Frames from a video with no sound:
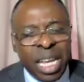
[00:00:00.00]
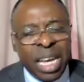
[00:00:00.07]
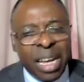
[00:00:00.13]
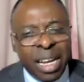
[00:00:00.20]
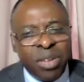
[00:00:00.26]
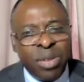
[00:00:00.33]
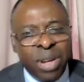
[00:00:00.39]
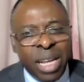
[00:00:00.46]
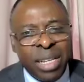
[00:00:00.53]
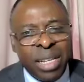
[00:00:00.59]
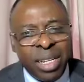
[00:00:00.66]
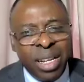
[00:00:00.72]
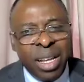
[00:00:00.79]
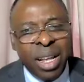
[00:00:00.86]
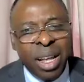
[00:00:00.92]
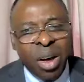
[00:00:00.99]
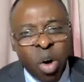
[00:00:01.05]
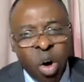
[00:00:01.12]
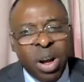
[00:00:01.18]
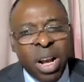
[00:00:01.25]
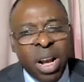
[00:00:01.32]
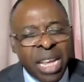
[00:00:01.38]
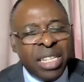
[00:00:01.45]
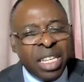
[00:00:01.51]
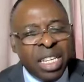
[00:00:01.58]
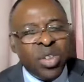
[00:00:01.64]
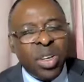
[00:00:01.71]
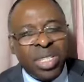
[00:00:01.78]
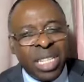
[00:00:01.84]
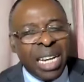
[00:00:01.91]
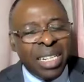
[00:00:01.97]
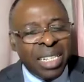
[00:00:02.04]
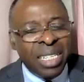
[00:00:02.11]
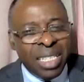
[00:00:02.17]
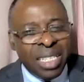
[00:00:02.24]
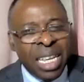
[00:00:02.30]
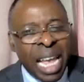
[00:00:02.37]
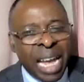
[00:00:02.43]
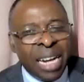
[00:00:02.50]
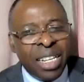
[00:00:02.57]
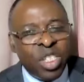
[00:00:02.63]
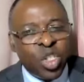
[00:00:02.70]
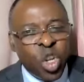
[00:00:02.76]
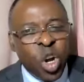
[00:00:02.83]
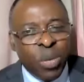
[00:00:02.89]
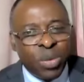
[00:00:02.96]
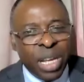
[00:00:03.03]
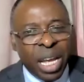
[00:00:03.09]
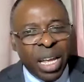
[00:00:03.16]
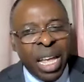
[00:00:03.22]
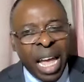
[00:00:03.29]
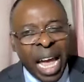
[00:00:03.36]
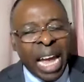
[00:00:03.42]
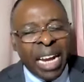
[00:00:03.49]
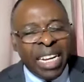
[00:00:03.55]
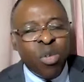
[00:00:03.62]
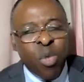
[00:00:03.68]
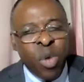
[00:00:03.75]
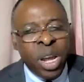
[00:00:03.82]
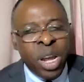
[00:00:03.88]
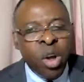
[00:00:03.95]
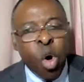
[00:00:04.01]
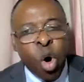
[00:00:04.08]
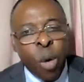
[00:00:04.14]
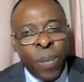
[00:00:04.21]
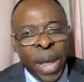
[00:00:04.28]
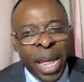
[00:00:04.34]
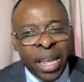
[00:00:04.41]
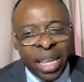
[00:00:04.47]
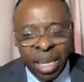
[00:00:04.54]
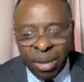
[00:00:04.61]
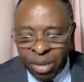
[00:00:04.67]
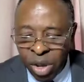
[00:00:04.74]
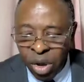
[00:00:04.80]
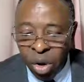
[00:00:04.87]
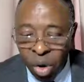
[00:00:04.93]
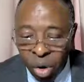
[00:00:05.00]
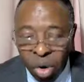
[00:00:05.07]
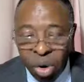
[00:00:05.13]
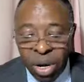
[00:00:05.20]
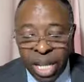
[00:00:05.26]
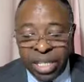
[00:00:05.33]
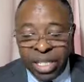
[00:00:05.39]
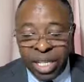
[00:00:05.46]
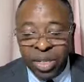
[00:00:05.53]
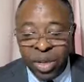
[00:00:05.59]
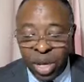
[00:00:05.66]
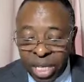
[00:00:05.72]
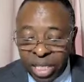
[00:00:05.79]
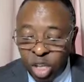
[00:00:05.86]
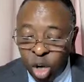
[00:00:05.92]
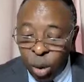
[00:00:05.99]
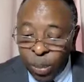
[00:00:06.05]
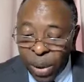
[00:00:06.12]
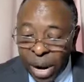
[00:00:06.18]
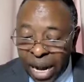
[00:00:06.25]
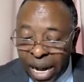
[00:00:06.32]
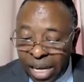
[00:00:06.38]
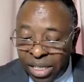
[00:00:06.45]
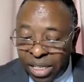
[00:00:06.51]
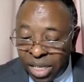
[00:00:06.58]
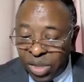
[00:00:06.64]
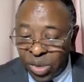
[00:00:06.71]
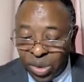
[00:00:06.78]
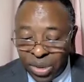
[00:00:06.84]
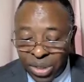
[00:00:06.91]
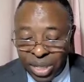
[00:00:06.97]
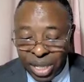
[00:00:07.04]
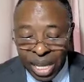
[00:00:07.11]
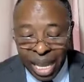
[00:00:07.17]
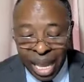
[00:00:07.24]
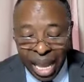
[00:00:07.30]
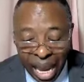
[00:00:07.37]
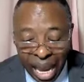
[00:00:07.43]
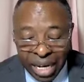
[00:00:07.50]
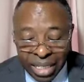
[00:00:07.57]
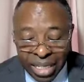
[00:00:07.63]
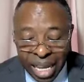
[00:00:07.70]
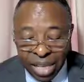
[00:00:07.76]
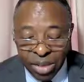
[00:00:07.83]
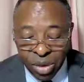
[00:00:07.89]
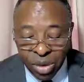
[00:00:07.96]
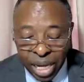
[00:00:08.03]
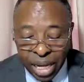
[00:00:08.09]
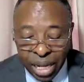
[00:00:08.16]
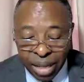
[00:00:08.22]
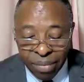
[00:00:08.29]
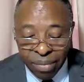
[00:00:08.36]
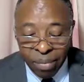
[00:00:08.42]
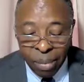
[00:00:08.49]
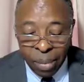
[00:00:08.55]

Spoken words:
that can do that. Only Jesus that the sea and the storms and the wind obey him. Only Jesus is the unparalleled Jesus. And he said today,